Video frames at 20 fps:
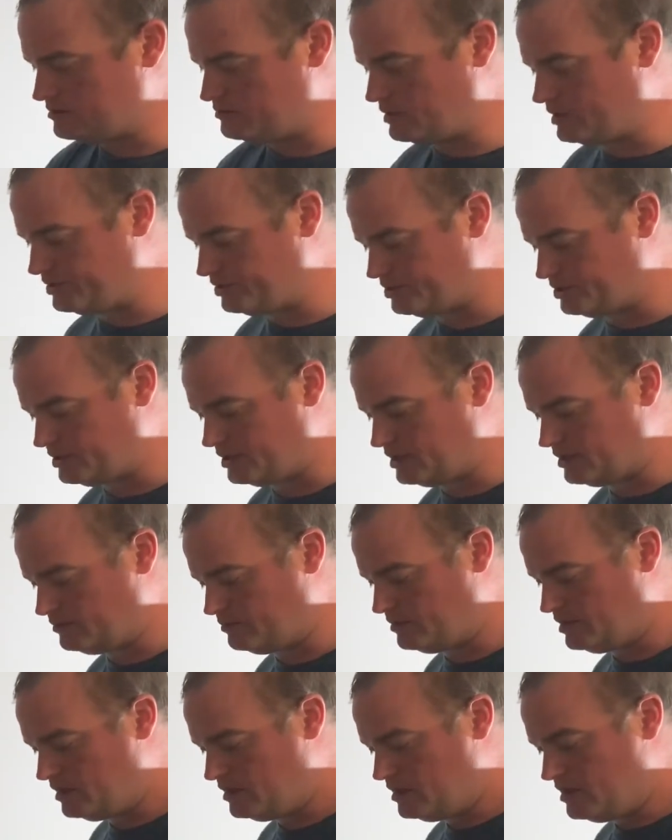my shop.
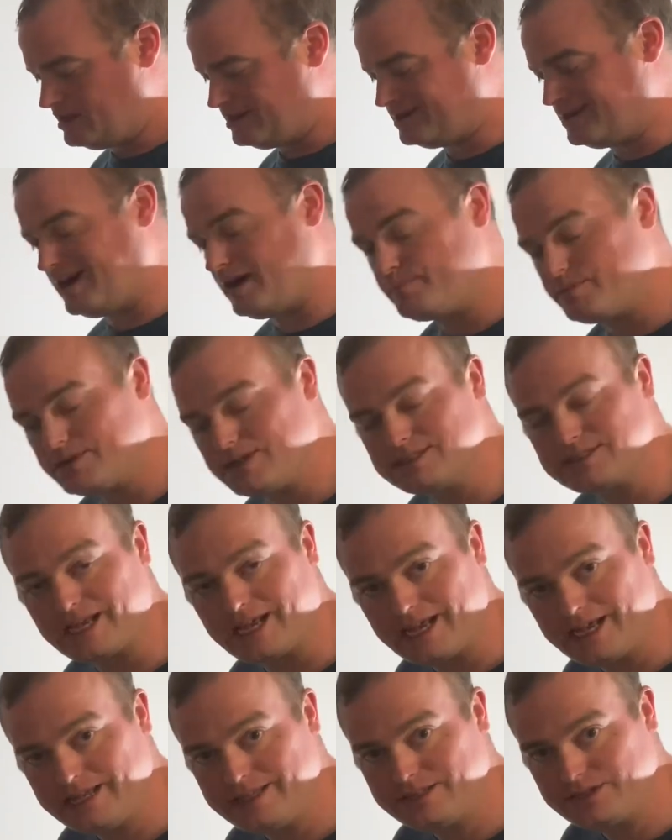Not because I
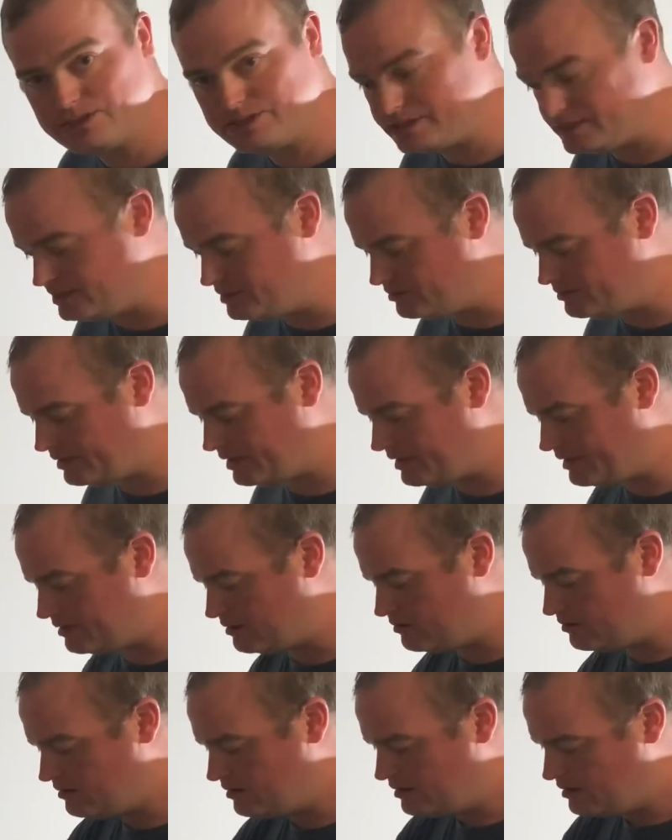hate this Stihl now.
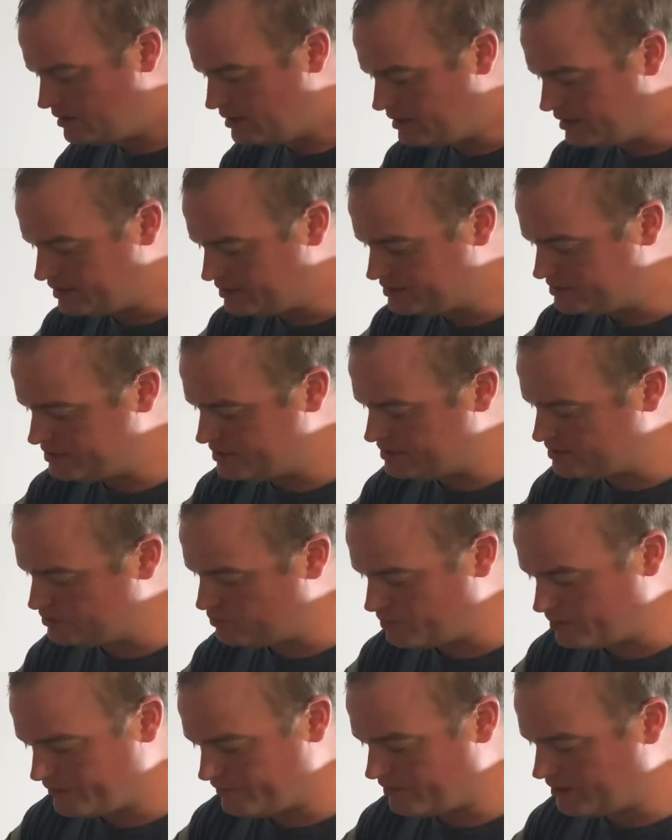It's just
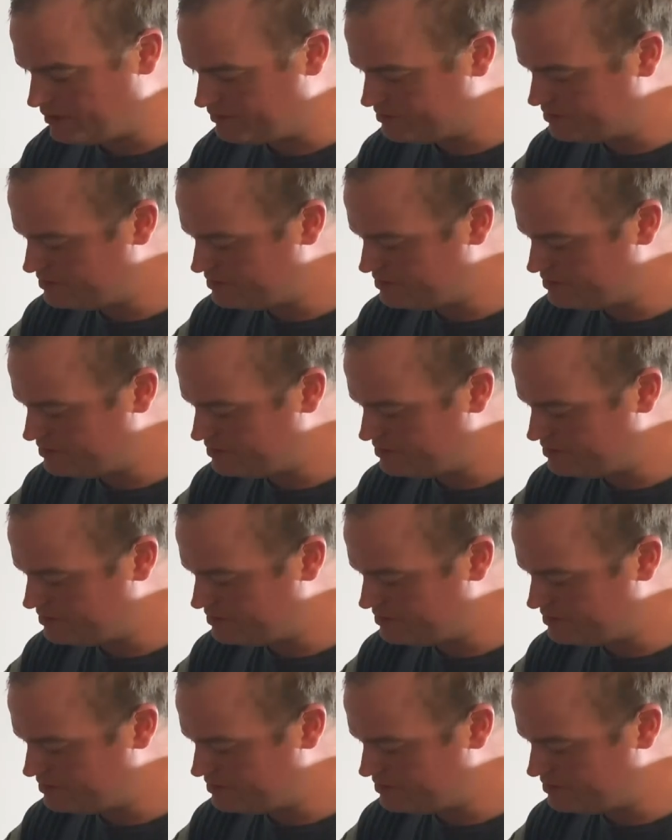whenever I was